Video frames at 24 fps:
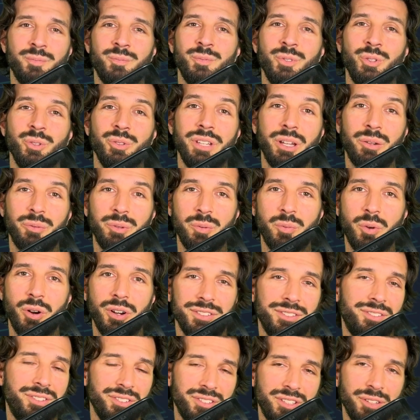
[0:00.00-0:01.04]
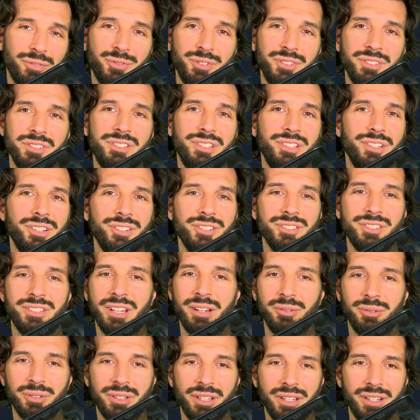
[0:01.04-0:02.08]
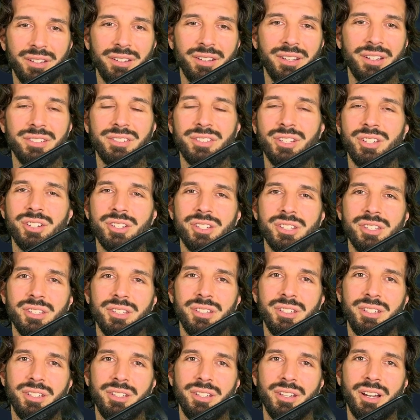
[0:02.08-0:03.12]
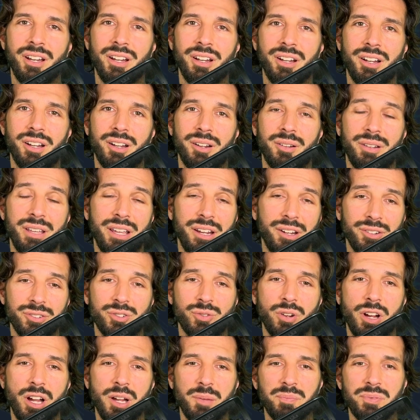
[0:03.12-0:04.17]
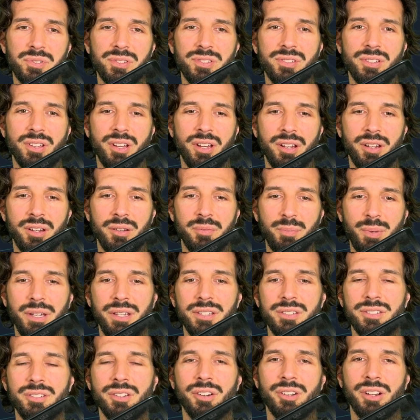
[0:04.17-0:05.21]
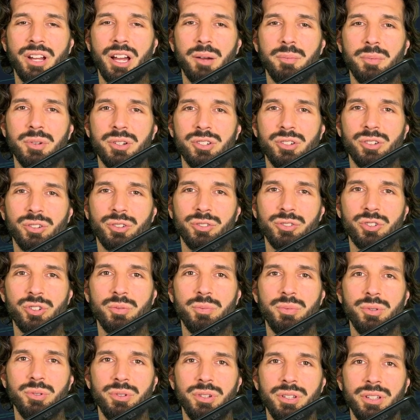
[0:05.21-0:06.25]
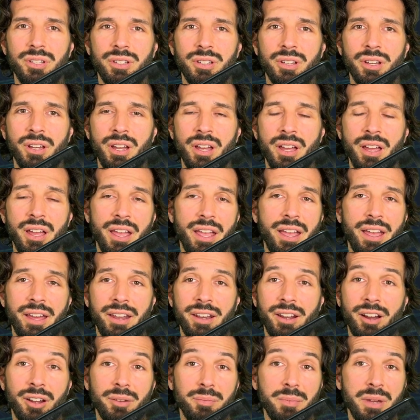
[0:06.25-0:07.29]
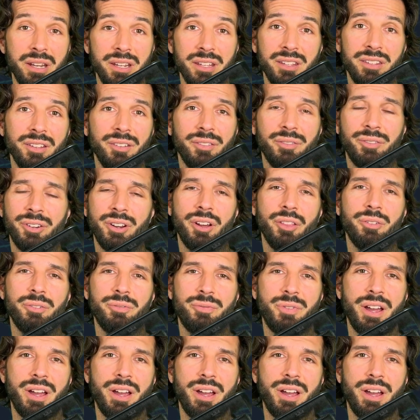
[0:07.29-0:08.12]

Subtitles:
you'll get rewards, the different tiers that will get essentially airdrops based on how much you're contributing, and on many different other